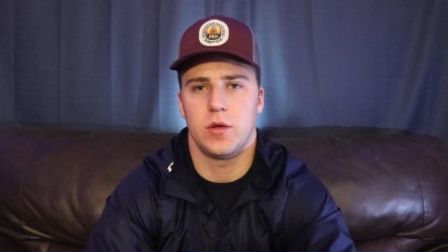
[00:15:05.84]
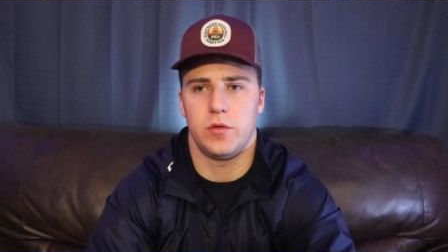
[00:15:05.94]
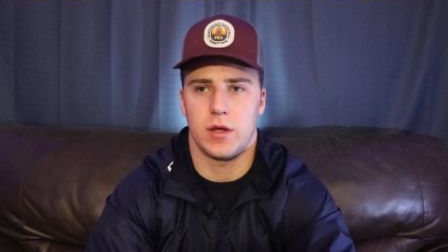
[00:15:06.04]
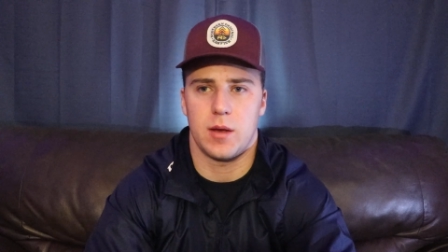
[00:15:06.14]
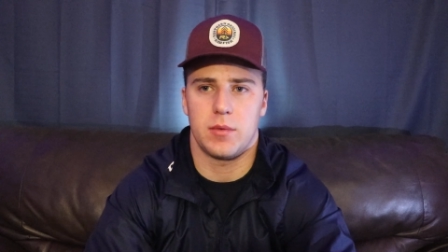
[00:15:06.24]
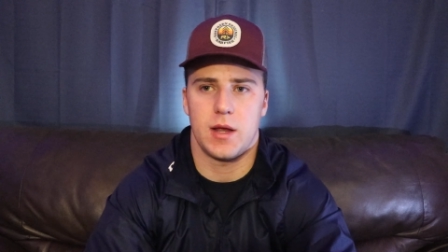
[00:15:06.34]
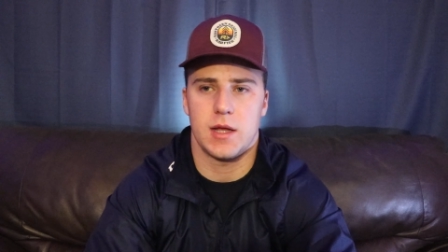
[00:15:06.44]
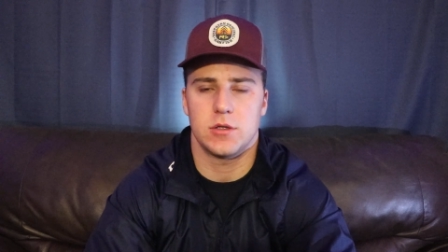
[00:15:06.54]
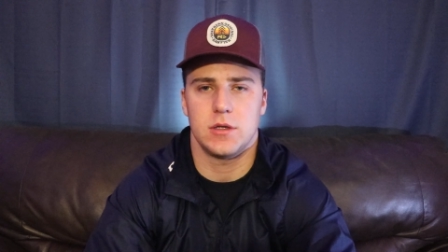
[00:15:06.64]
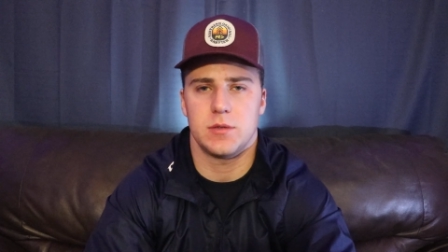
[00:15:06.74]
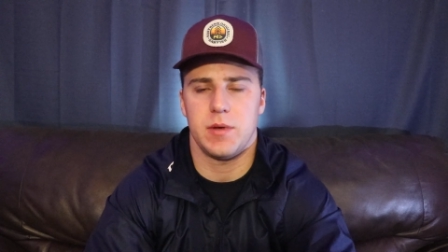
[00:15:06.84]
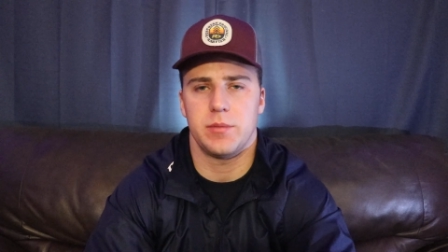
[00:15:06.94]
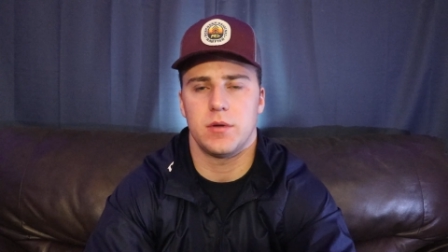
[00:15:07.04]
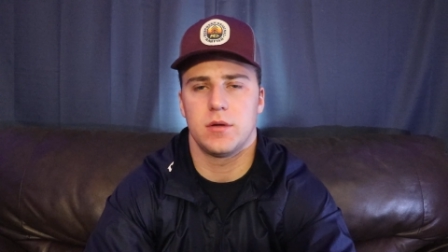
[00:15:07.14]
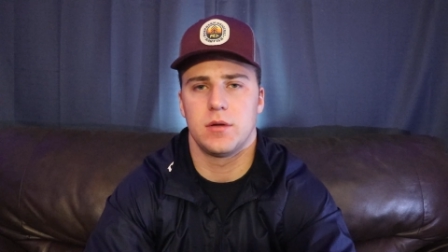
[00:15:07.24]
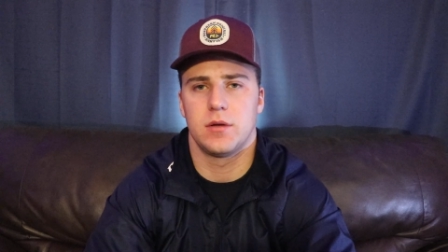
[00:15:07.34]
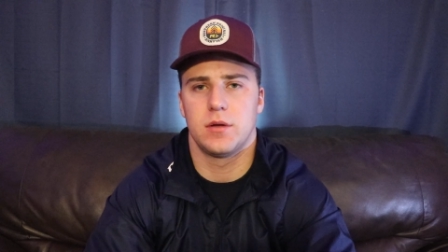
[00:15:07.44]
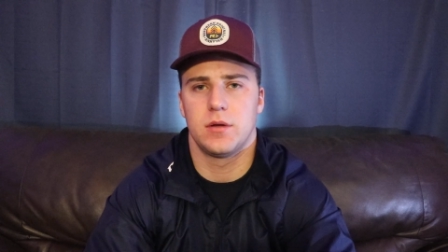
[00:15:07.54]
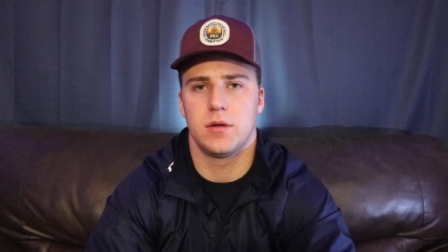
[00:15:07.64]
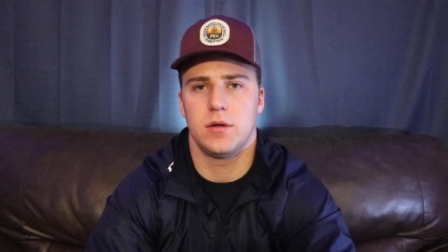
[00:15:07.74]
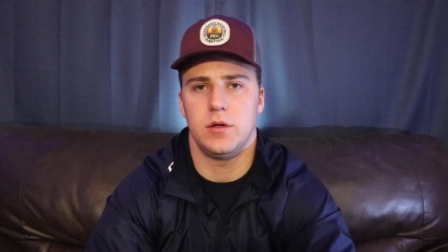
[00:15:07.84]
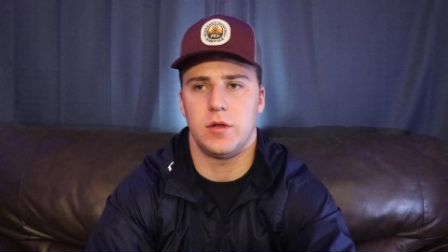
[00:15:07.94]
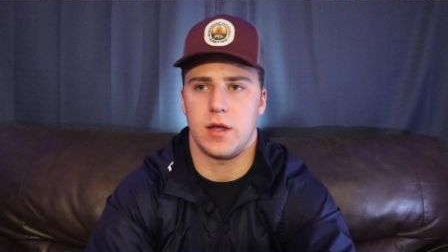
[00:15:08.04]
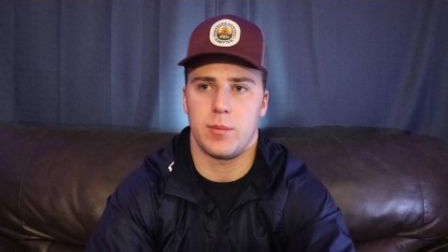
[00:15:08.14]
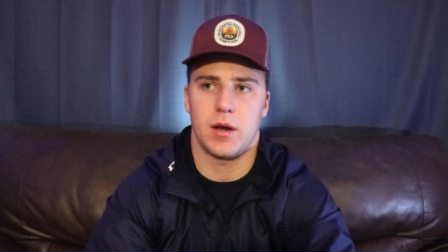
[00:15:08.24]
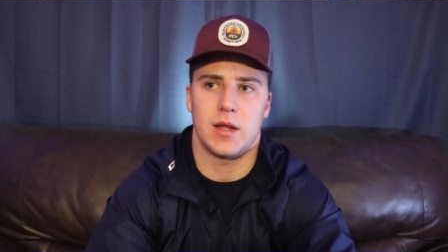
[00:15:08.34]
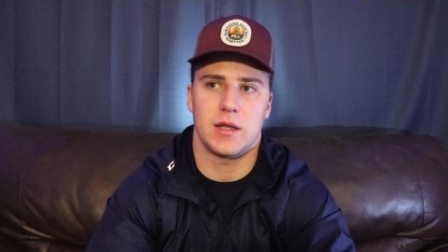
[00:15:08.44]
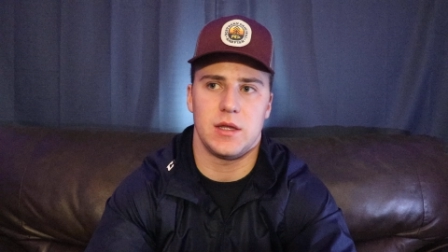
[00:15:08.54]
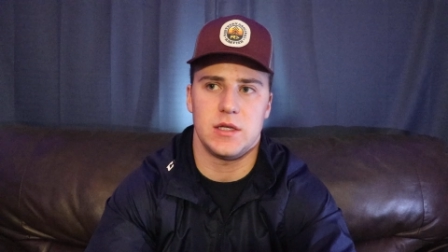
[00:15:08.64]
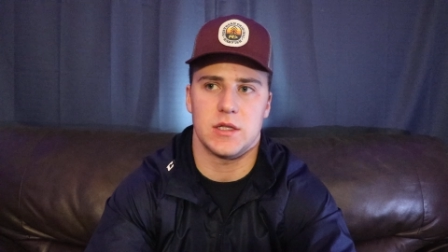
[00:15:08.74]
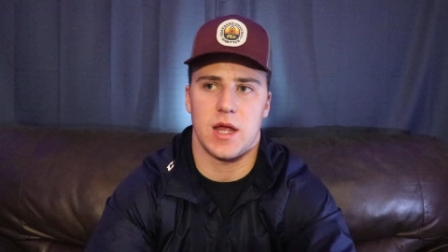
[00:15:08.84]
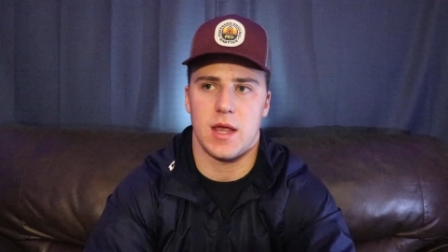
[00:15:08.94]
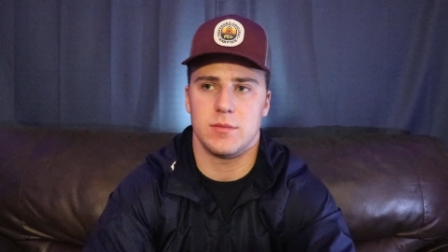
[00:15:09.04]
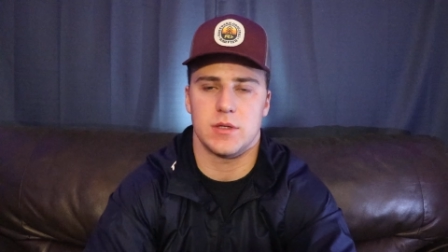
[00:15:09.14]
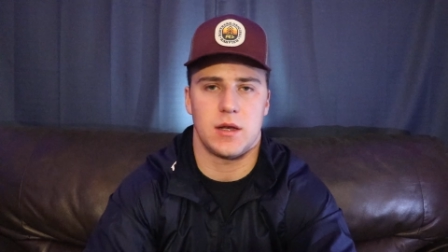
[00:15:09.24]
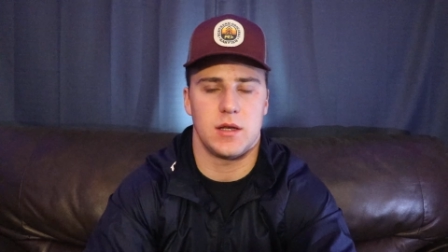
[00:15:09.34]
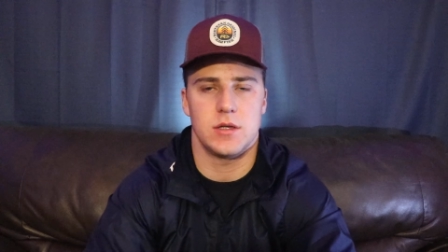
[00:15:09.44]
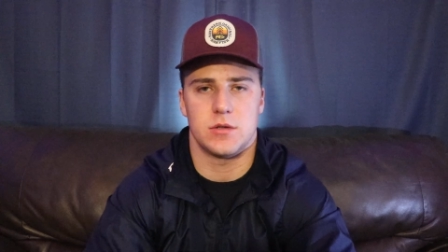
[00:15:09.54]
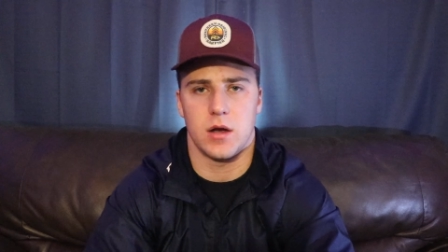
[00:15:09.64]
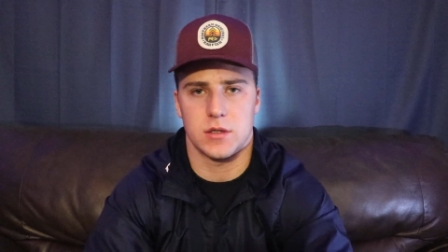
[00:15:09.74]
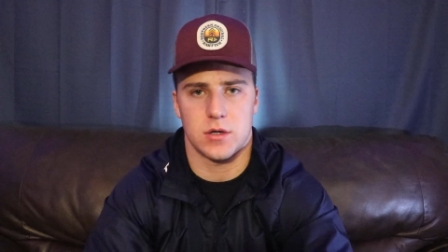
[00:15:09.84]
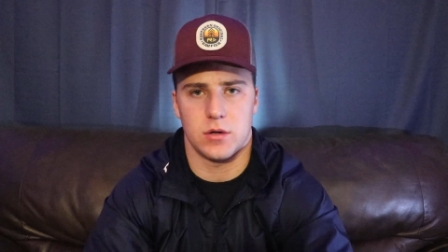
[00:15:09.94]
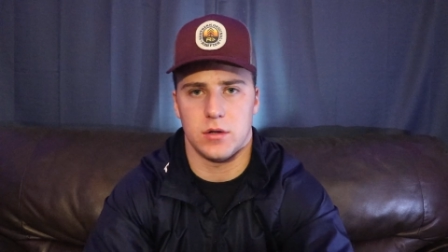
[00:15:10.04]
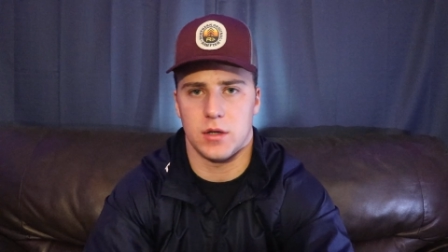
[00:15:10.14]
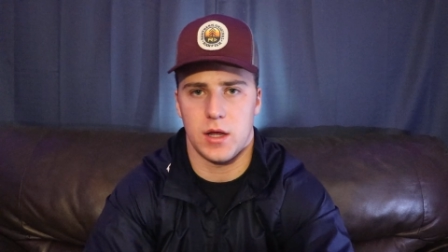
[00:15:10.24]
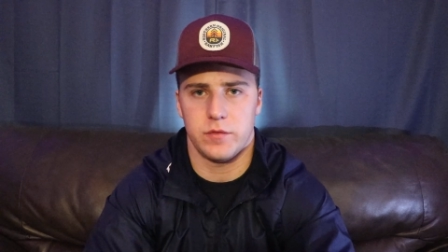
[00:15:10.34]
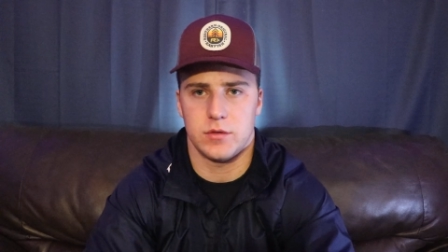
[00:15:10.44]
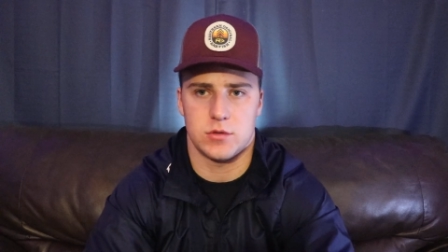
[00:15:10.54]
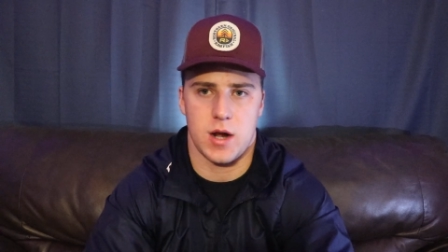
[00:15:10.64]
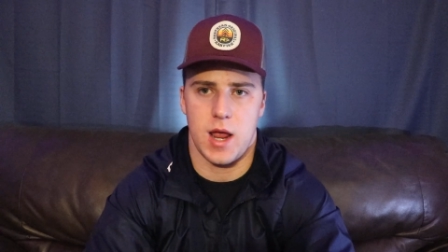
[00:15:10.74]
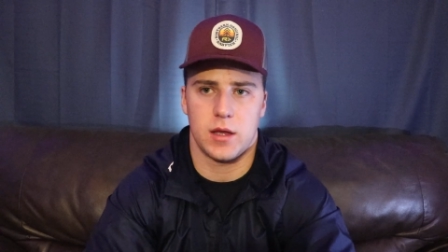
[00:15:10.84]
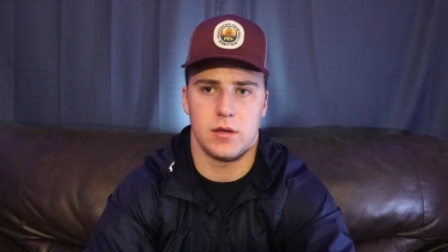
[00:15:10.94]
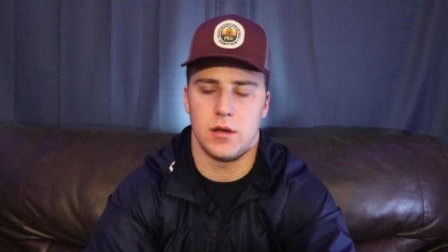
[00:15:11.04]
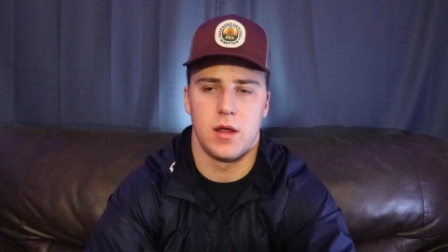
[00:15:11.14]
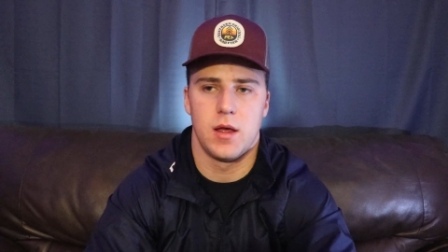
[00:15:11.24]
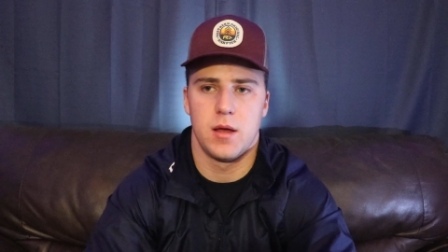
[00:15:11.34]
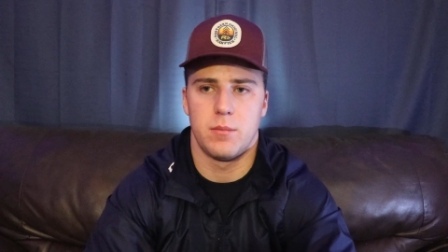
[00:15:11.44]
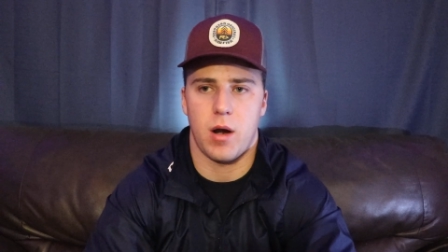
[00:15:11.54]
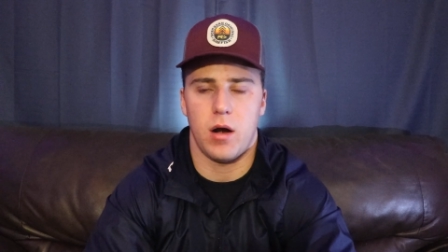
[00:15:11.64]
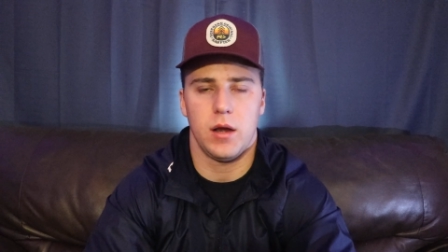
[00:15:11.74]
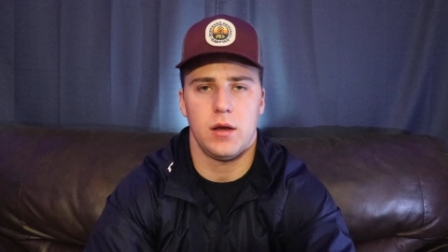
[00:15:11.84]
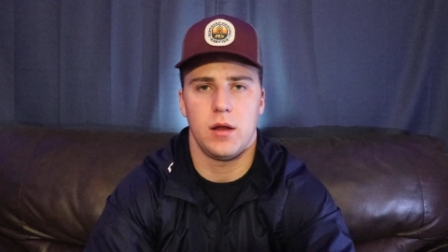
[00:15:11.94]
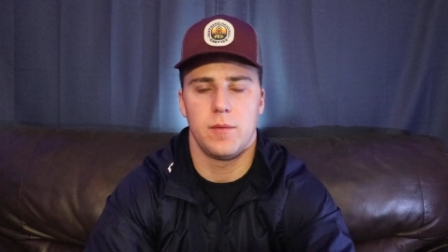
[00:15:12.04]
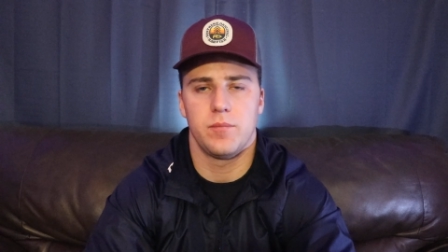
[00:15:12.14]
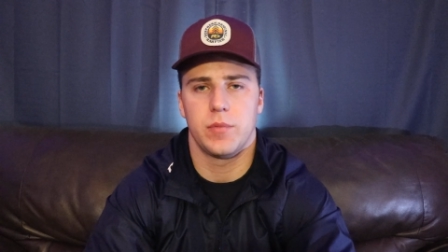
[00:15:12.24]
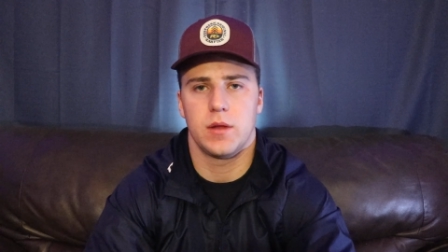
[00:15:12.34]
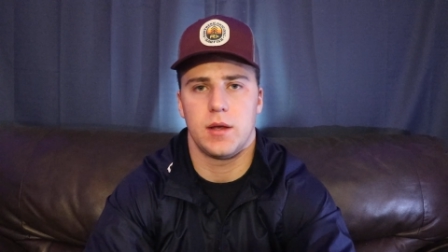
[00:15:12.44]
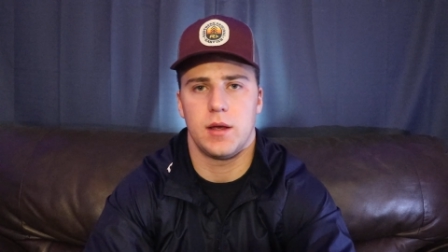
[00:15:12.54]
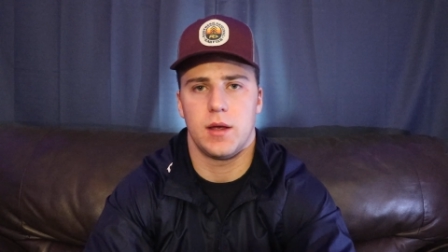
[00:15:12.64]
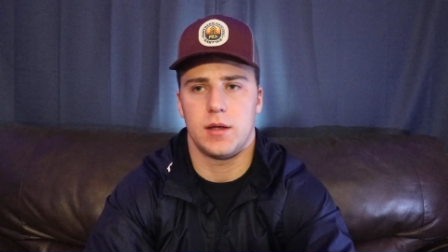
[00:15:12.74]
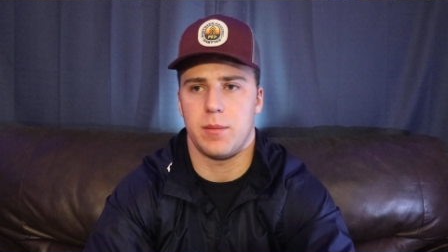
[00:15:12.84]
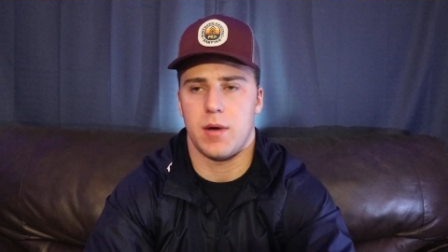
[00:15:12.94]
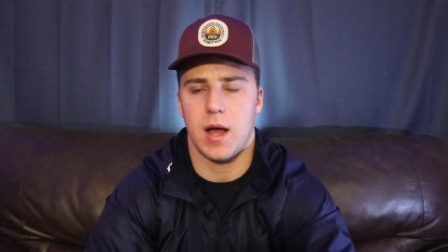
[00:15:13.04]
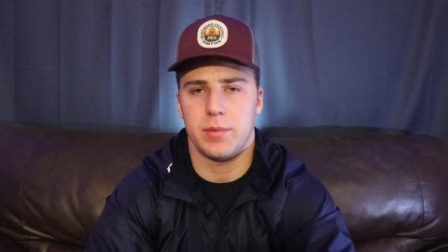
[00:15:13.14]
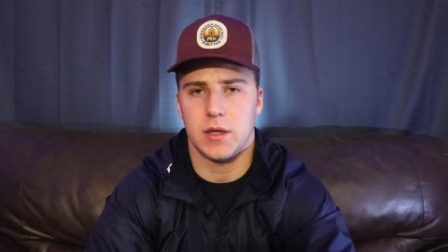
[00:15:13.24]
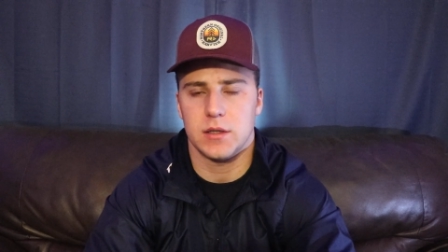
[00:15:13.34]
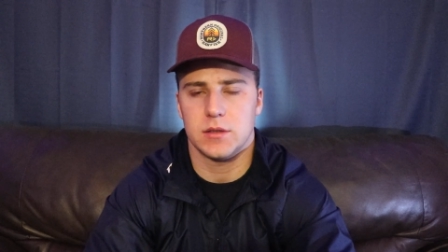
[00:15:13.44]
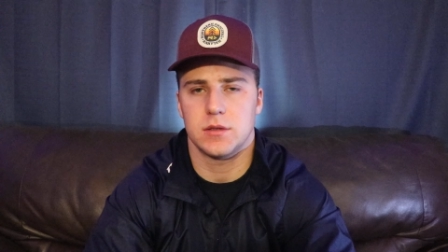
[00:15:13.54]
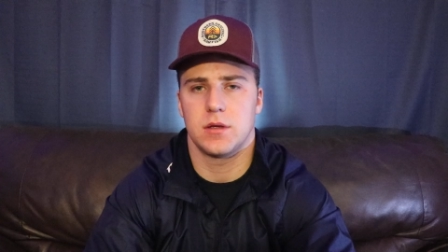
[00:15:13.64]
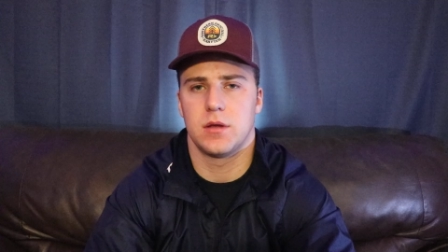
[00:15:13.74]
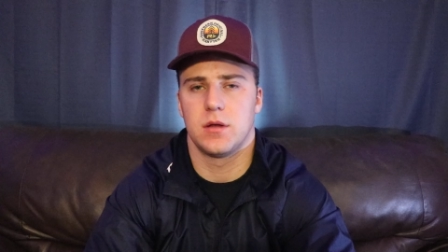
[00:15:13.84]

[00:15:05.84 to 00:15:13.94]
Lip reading: You think I'm going to answer these people? You think I'm going to let these lames that did drugs their whole life and drank and partied into my place?